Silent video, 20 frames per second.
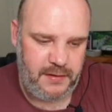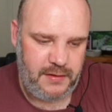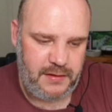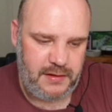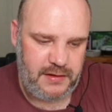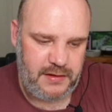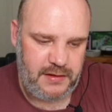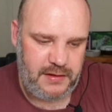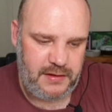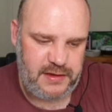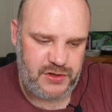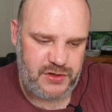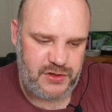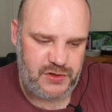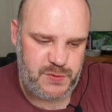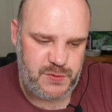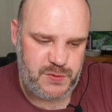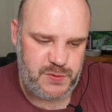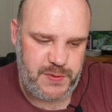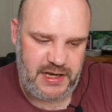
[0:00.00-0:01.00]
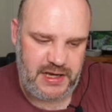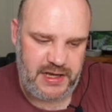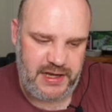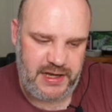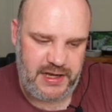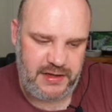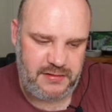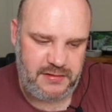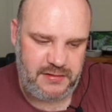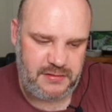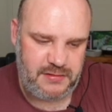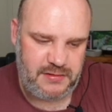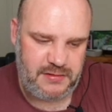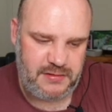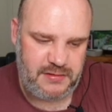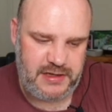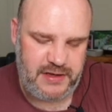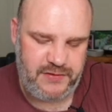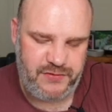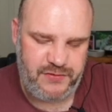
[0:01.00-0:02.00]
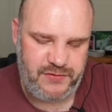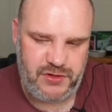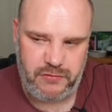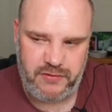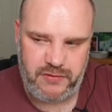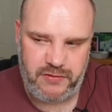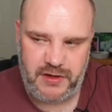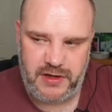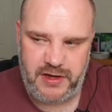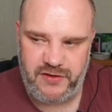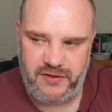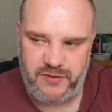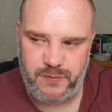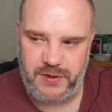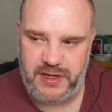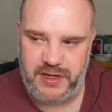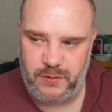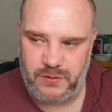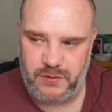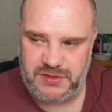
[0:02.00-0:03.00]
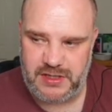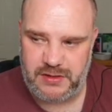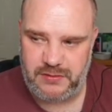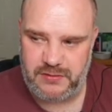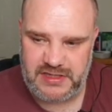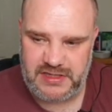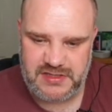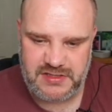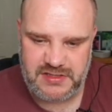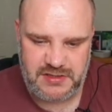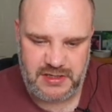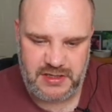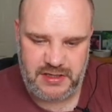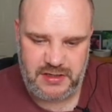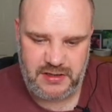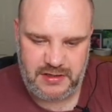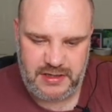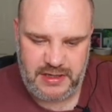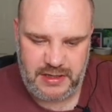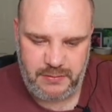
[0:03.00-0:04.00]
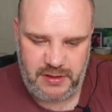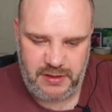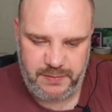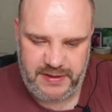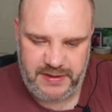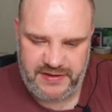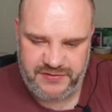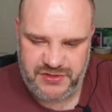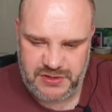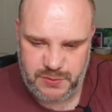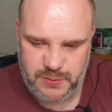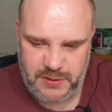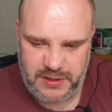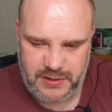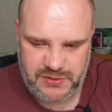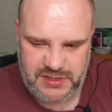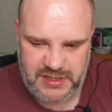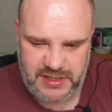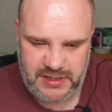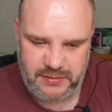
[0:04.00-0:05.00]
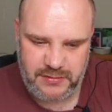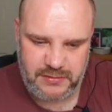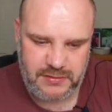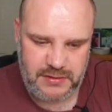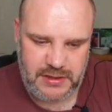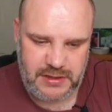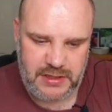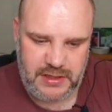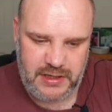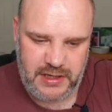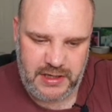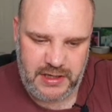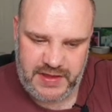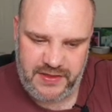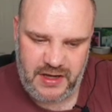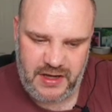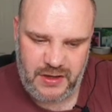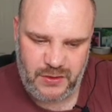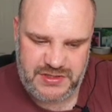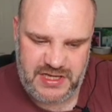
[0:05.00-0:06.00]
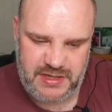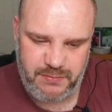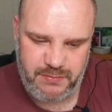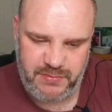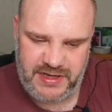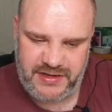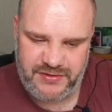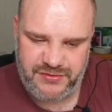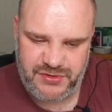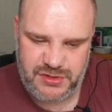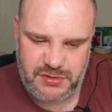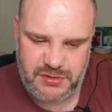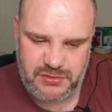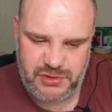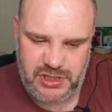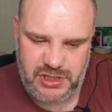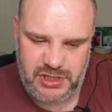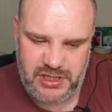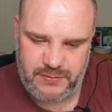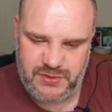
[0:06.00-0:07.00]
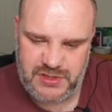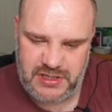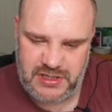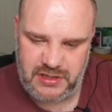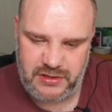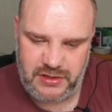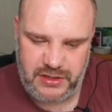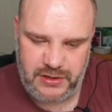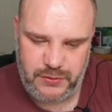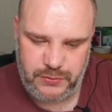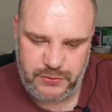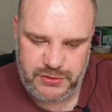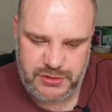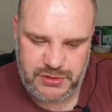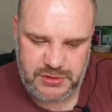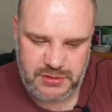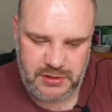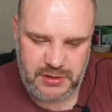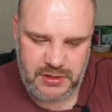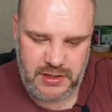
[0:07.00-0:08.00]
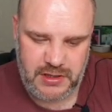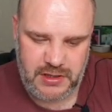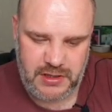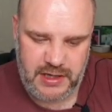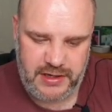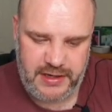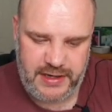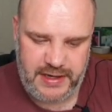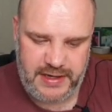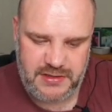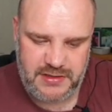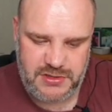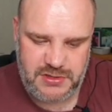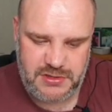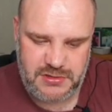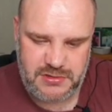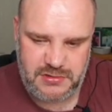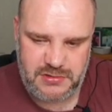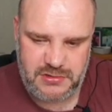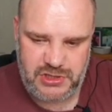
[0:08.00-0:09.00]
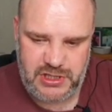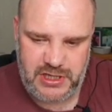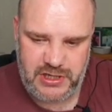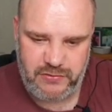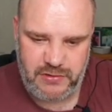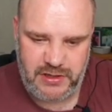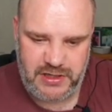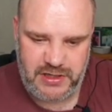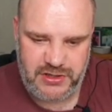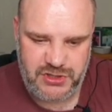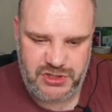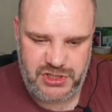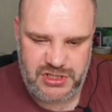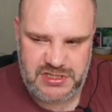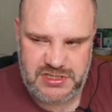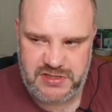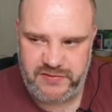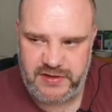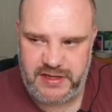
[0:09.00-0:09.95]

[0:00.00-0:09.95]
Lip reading: gives a good speed lead, gives you revives, but he also does a couple of buffs as well. So again, the whole team buffs, she comes in and nukes, and that's generally the gist of it.